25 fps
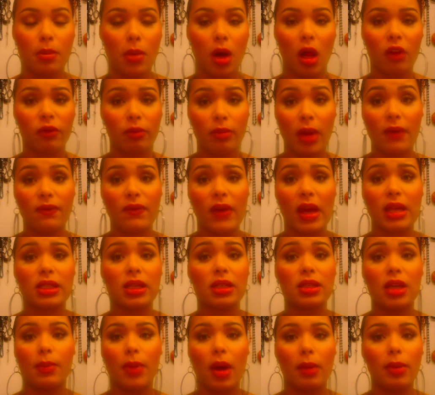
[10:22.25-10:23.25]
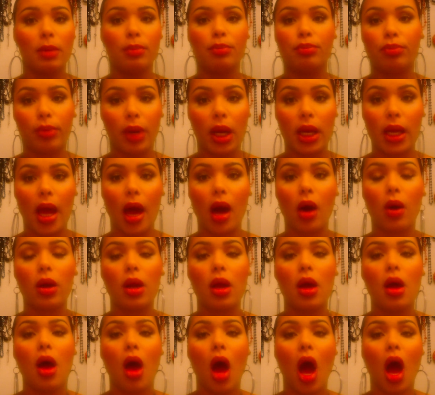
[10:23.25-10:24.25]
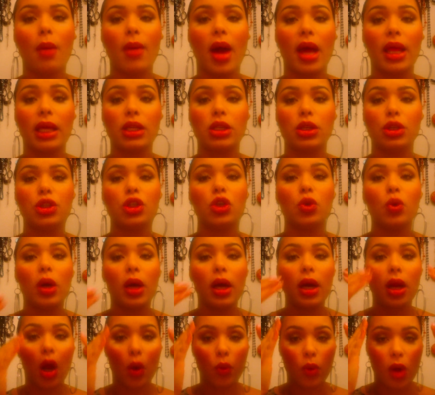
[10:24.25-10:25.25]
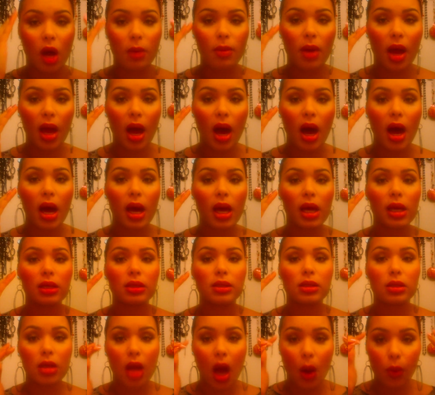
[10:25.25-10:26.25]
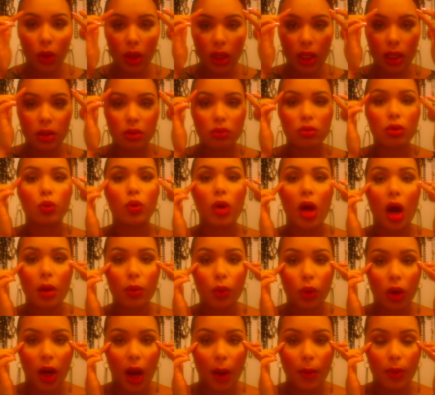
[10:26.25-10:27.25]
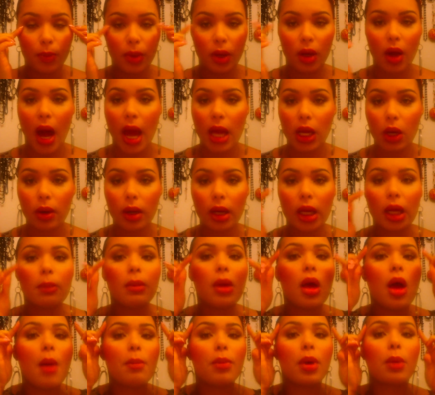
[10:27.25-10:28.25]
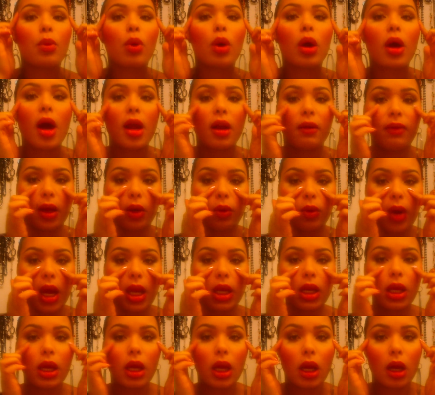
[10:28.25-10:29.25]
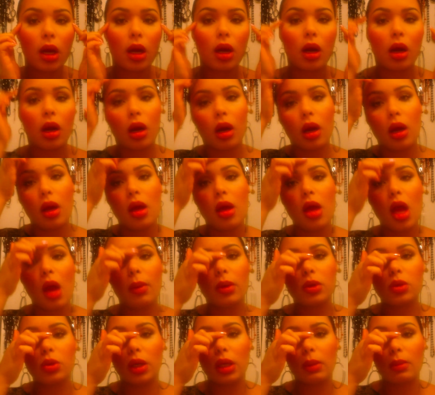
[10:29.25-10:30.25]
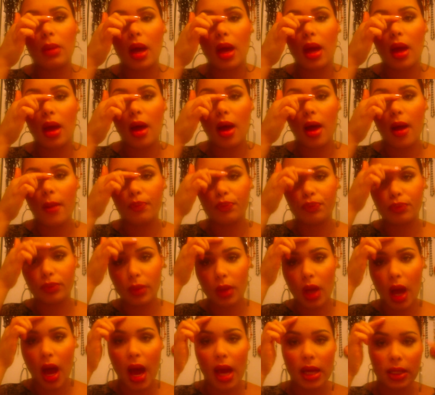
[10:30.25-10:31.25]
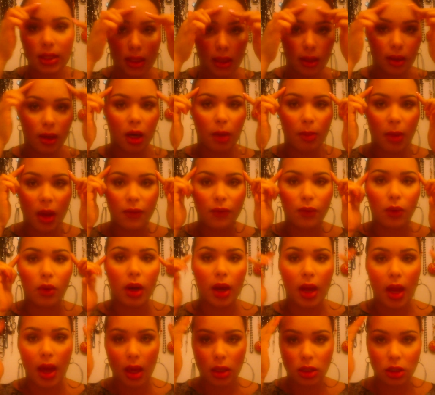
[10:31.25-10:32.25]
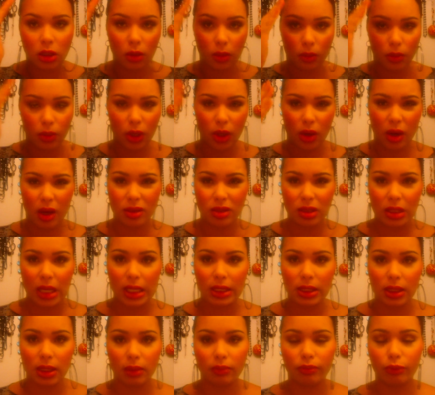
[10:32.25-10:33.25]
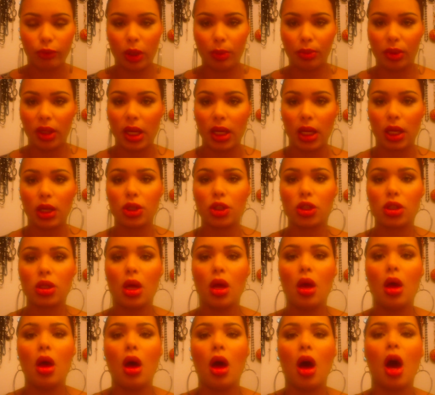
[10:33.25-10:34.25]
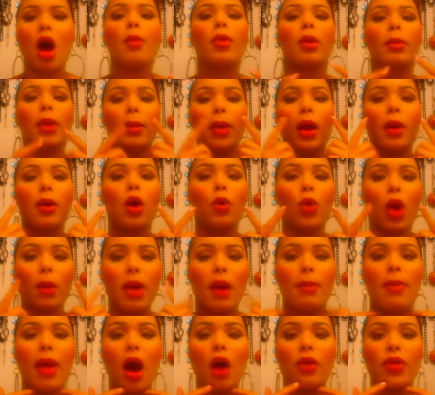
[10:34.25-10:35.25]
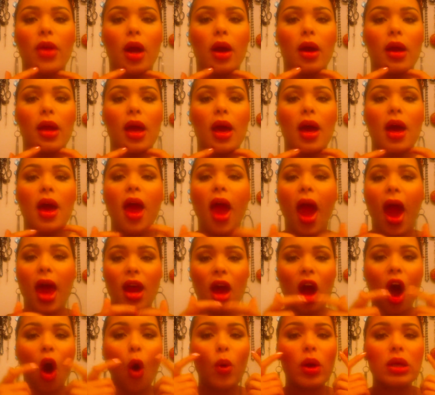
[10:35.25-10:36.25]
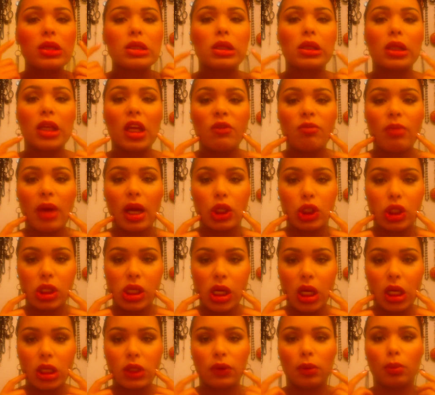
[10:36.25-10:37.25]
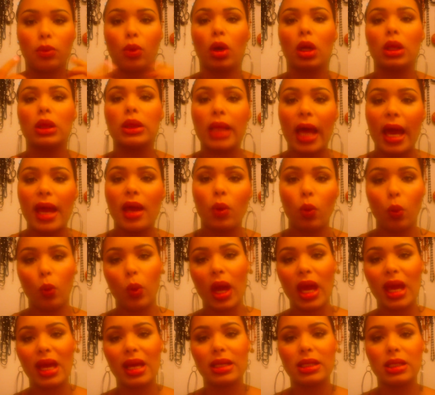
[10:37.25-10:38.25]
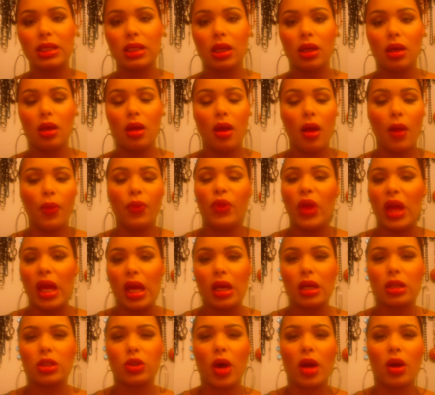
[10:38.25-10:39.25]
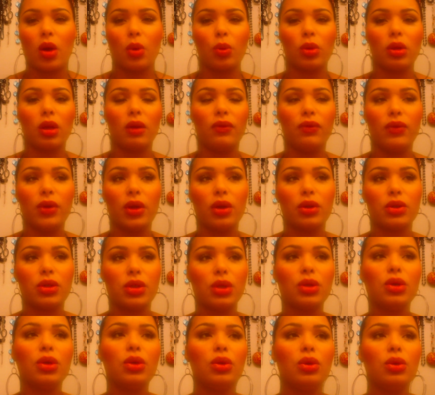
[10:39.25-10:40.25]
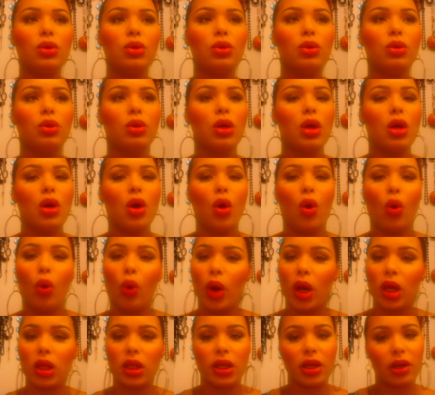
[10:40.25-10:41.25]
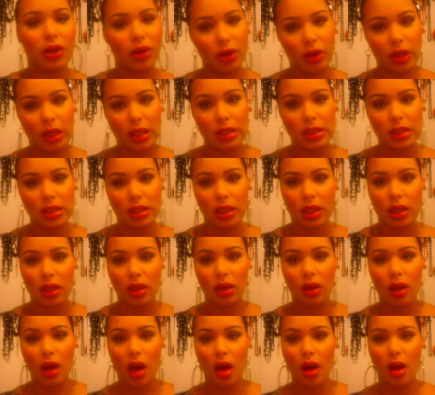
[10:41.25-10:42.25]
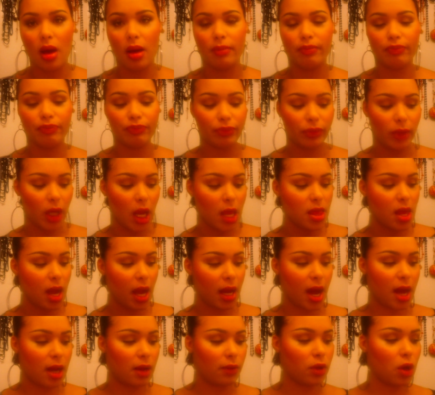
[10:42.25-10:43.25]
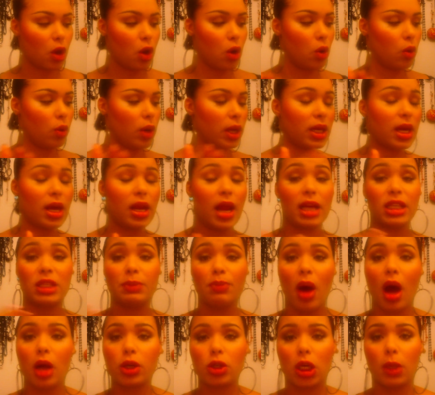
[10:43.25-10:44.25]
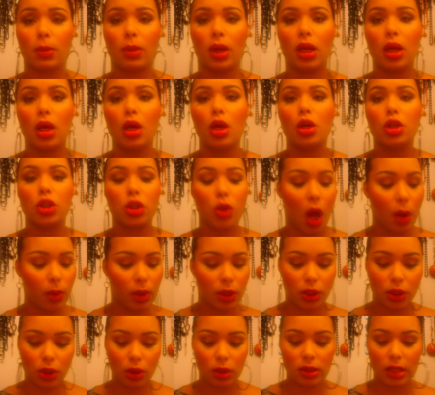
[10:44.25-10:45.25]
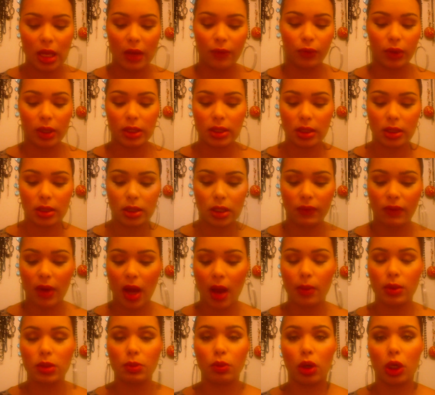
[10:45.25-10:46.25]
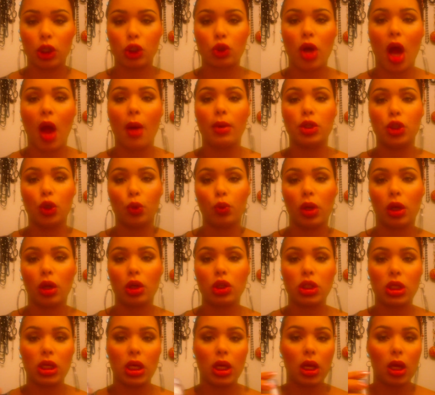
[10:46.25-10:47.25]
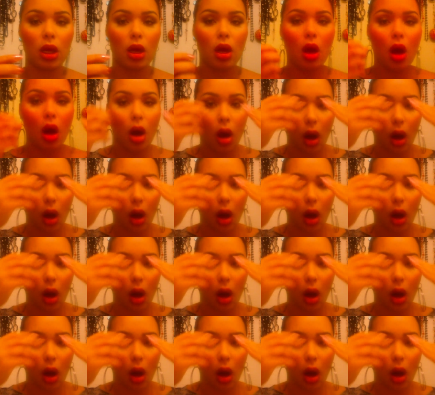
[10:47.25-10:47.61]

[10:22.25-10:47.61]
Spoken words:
over my face because I probably break out. I like to do it around my eyes, not really around where I would put eye cream, but more kind of like right in here, in between my eyes here, my forehead, so you know it's nice and replenished, around my mouth area. And I always leave my cheeks for more lightweight things so I don't really feel too oily or greasy, and I kind of go, again, I spot treatment. So I would do, say for instance, if I was more dry, I would do Renergy